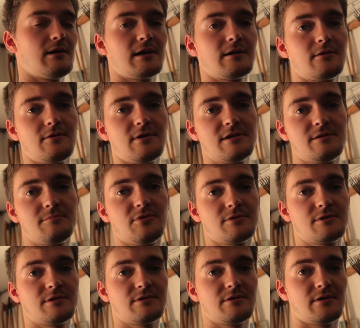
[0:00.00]
I gotta grease the
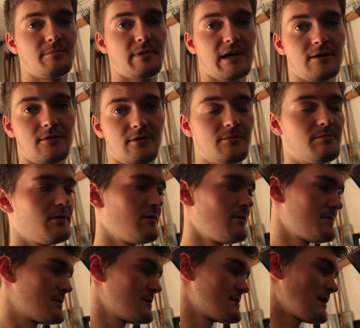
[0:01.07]
bushings on the panhard bar
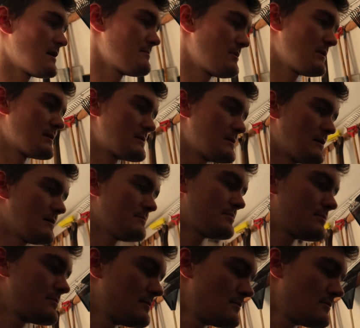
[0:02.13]
because I picked up